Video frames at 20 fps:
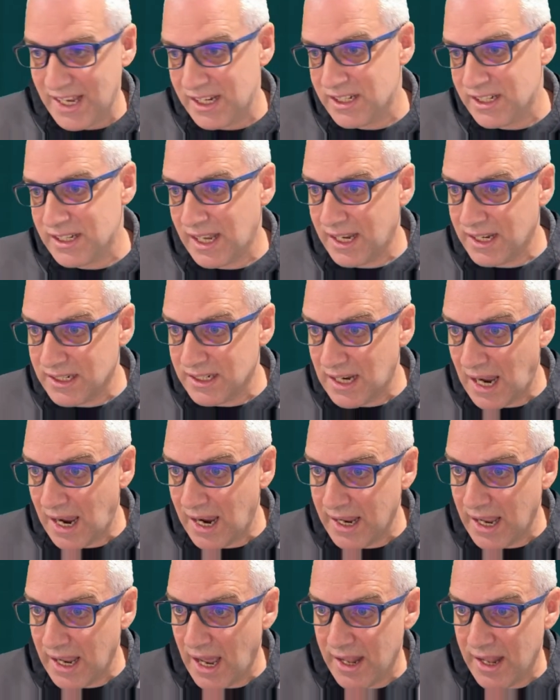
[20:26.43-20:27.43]
things are,
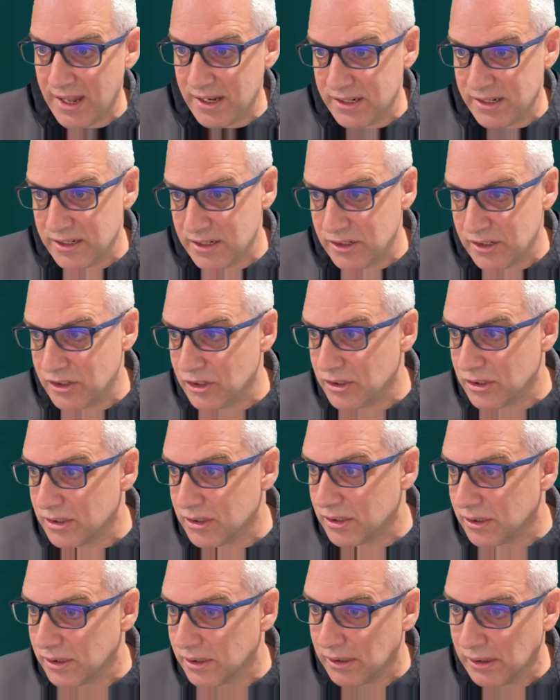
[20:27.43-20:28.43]
yeah, this is just,
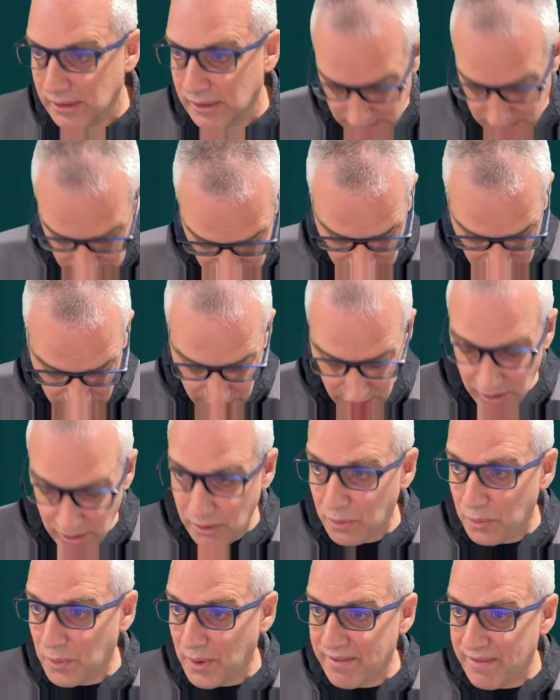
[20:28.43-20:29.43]
you know,
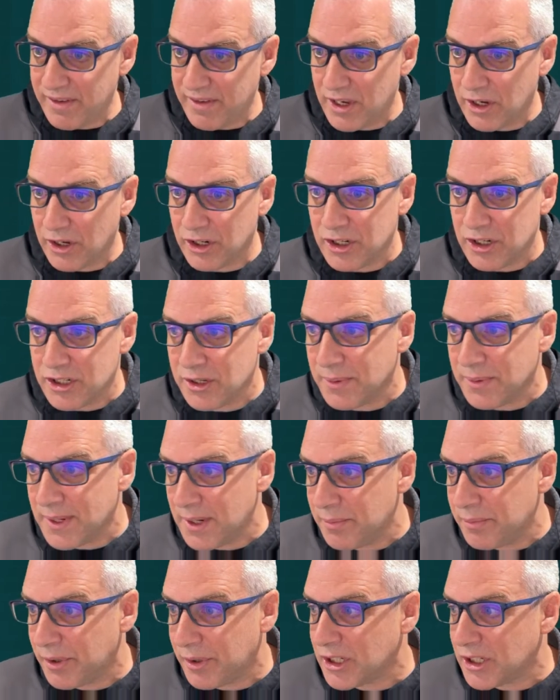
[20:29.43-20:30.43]
whatever you're going to do in your
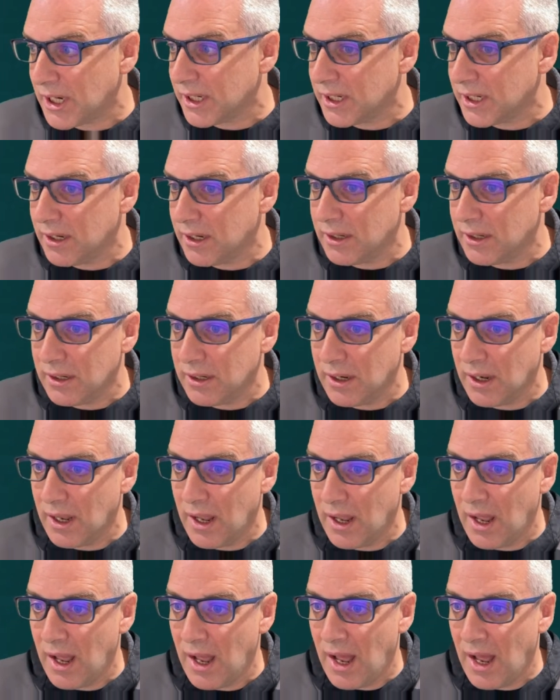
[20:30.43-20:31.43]
project, yeah.
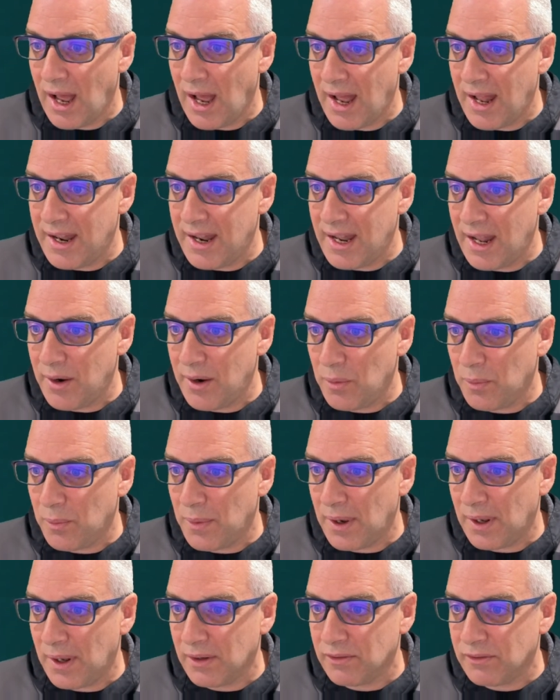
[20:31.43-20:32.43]
And then,
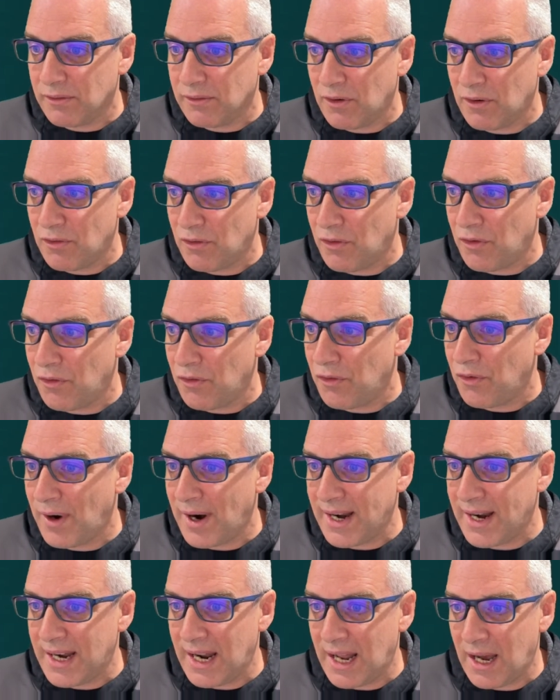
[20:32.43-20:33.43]
well,
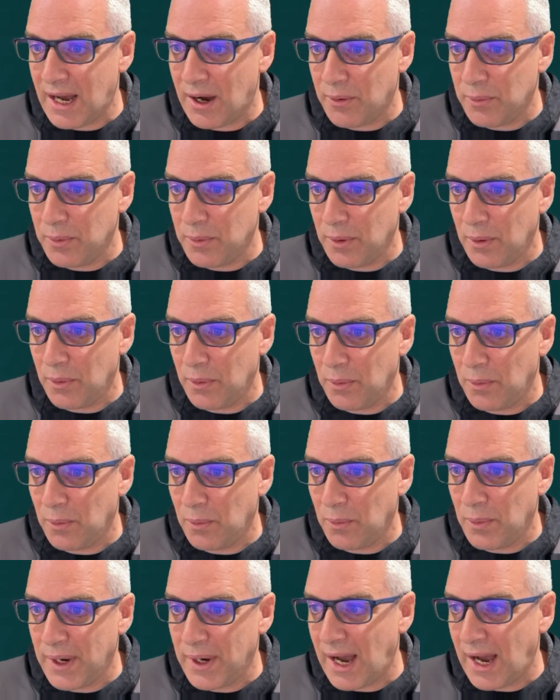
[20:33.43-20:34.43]
right now
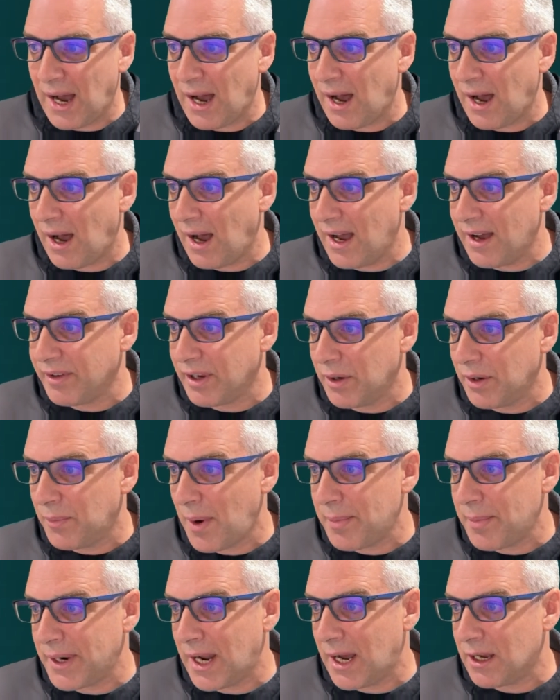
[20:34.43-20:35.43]
we are having a
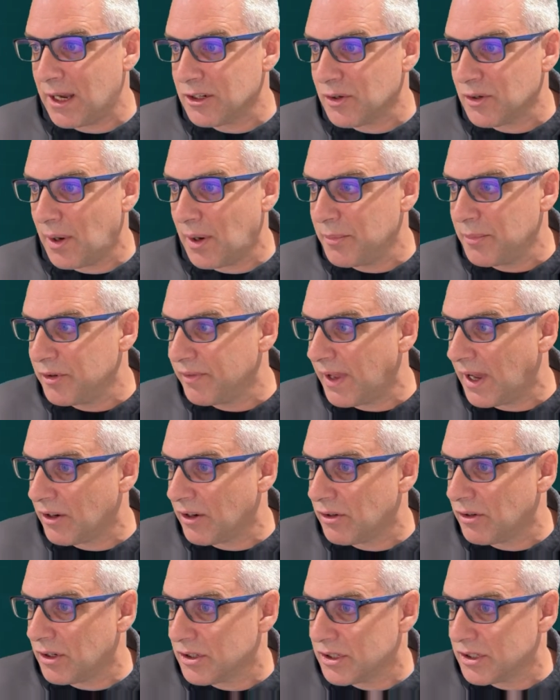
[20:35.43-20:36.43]
webinar, so I'll move that
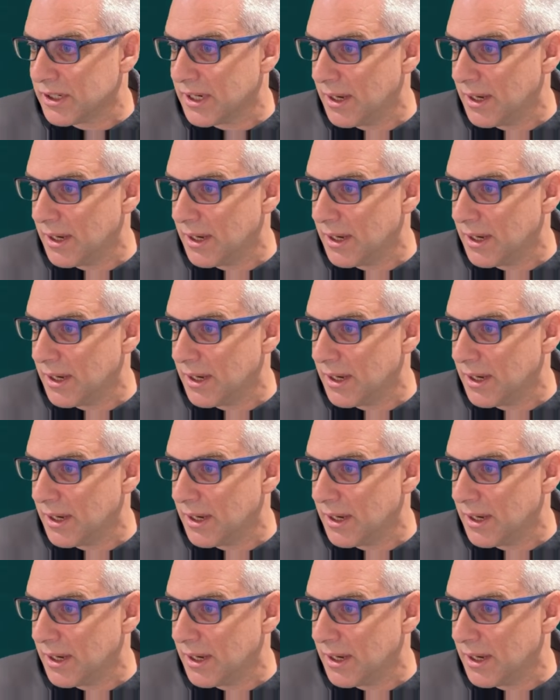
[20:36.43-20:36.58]
across to